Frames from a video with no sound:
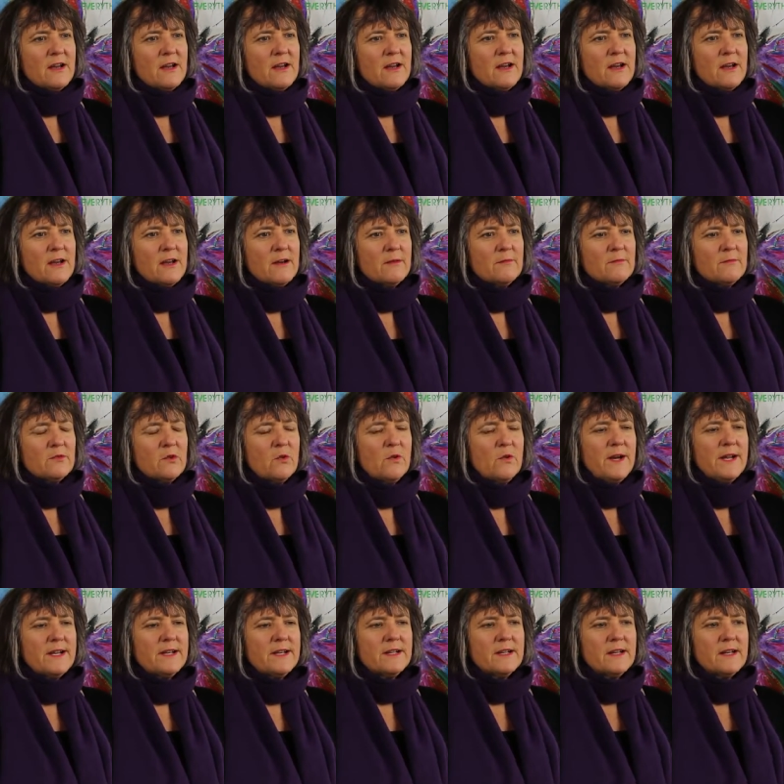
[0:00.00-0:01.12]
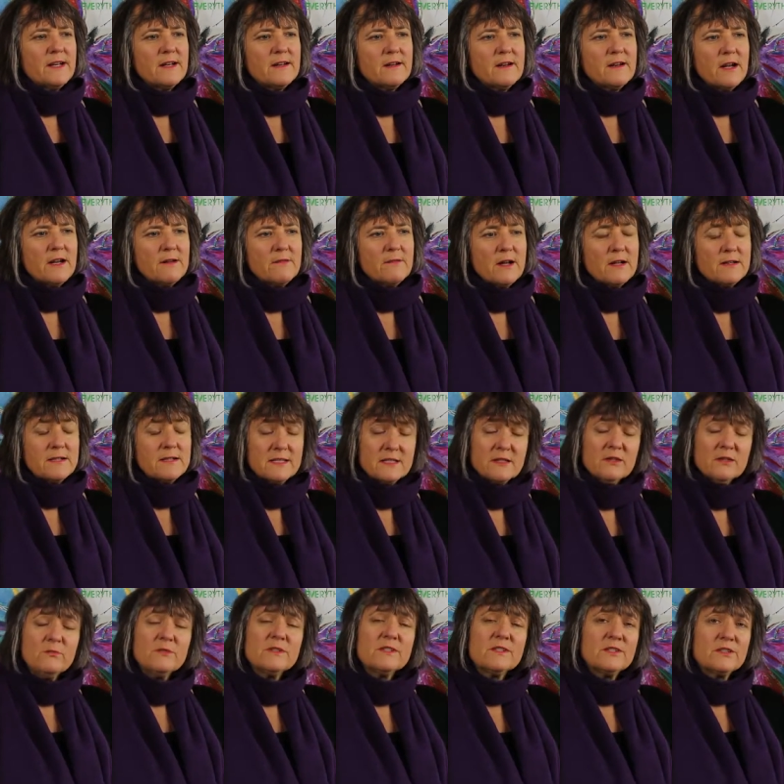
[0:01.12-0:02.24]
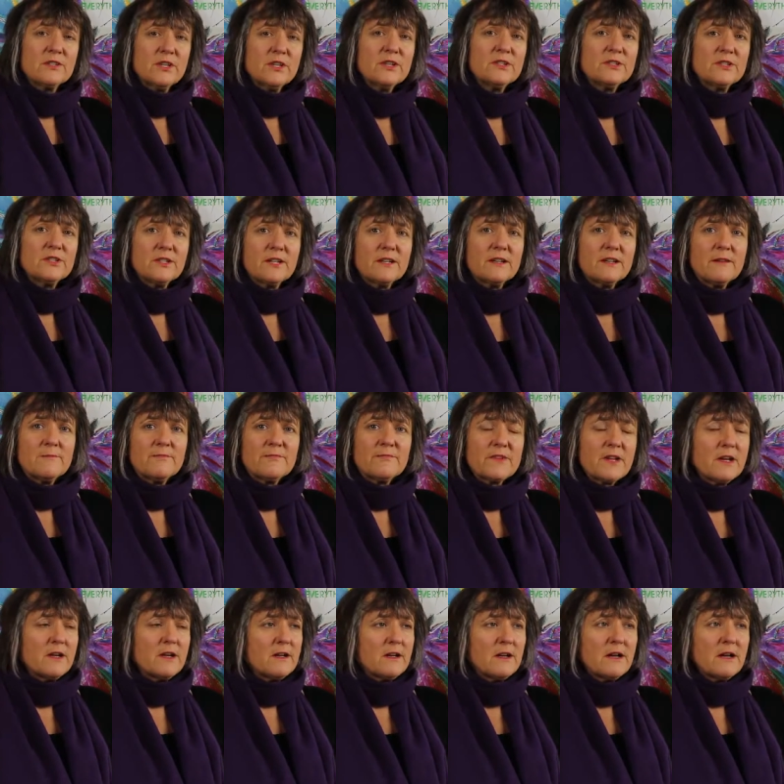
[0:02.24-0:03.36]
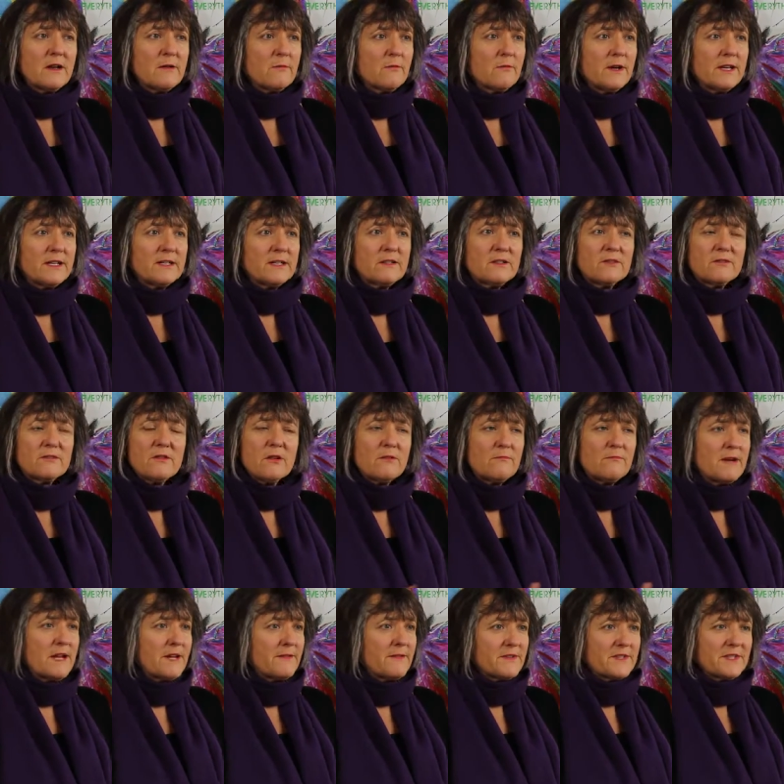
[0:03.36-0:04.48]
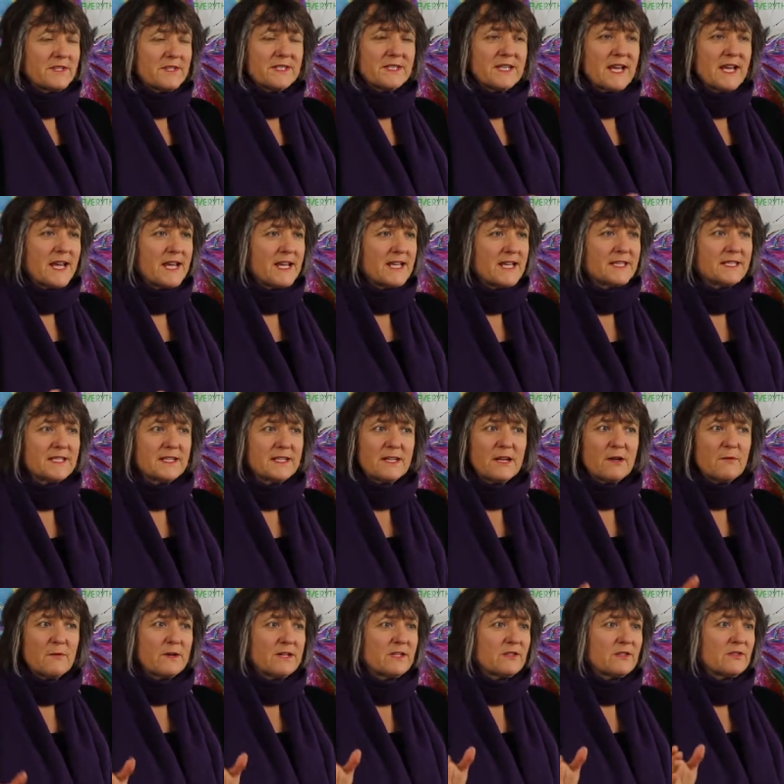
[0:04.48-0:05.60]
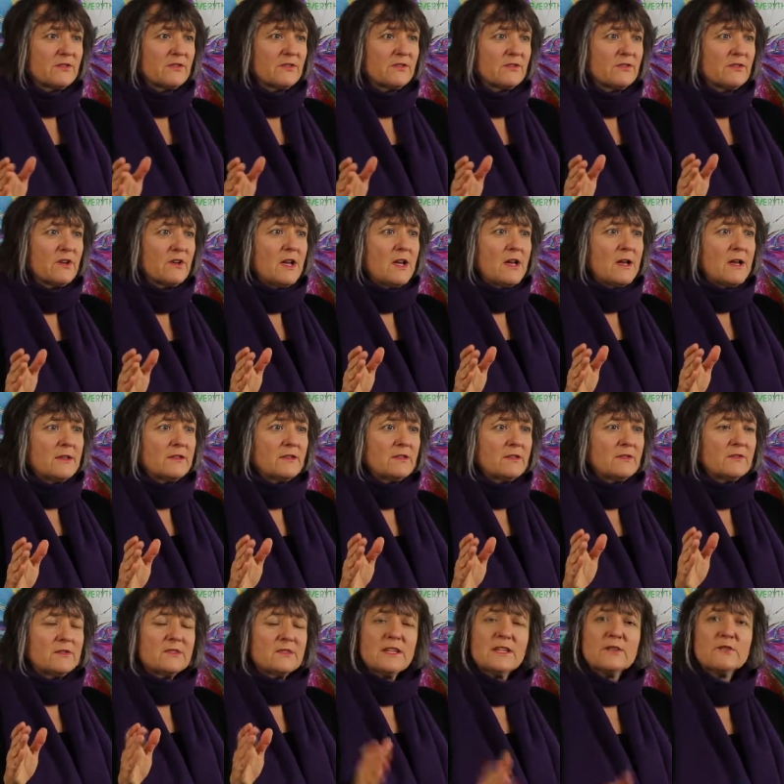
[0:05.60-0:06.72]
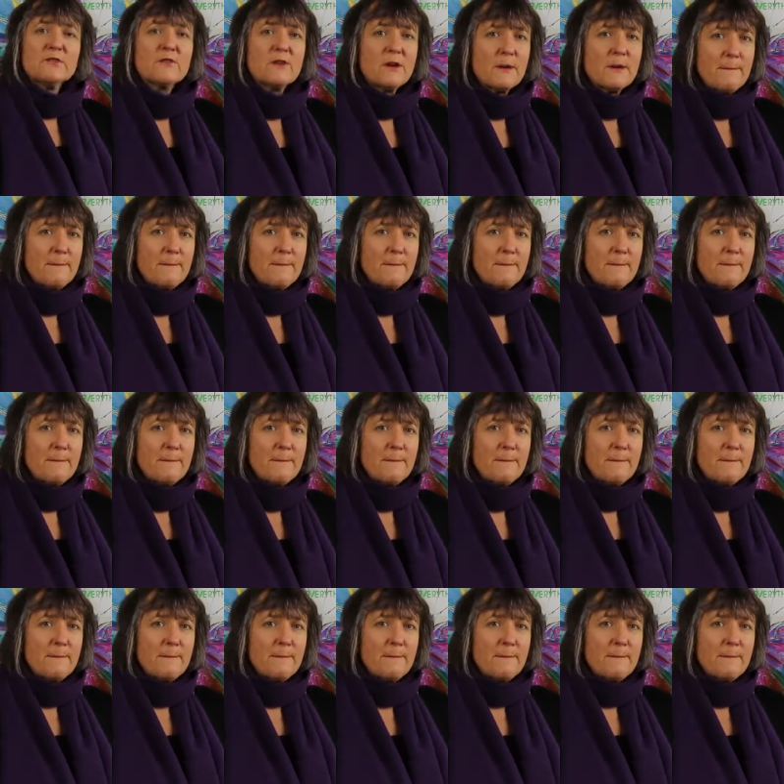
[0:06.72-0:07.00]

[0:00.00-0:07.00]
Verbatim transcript: um, quite I, I, still was searching I, I went around the States and I went to to Central